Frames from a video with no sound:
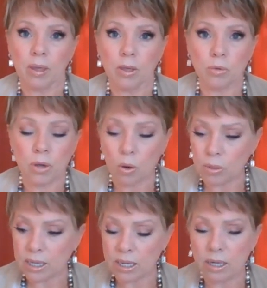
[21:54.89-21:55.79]
You
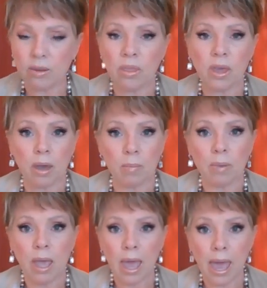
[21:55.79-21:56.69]
don't need
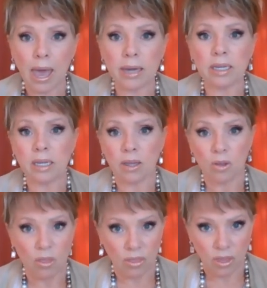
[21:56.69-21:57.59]
them
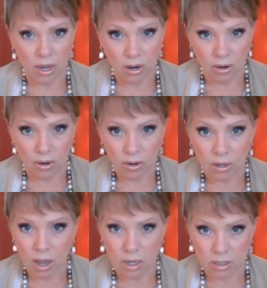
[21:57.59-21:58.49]
adding their
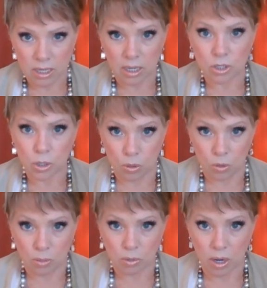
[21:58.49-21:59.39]
content to
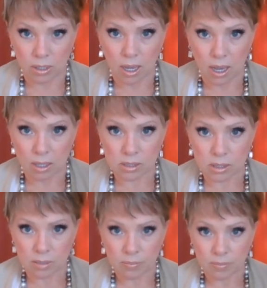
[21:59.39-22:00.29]
your broadcast.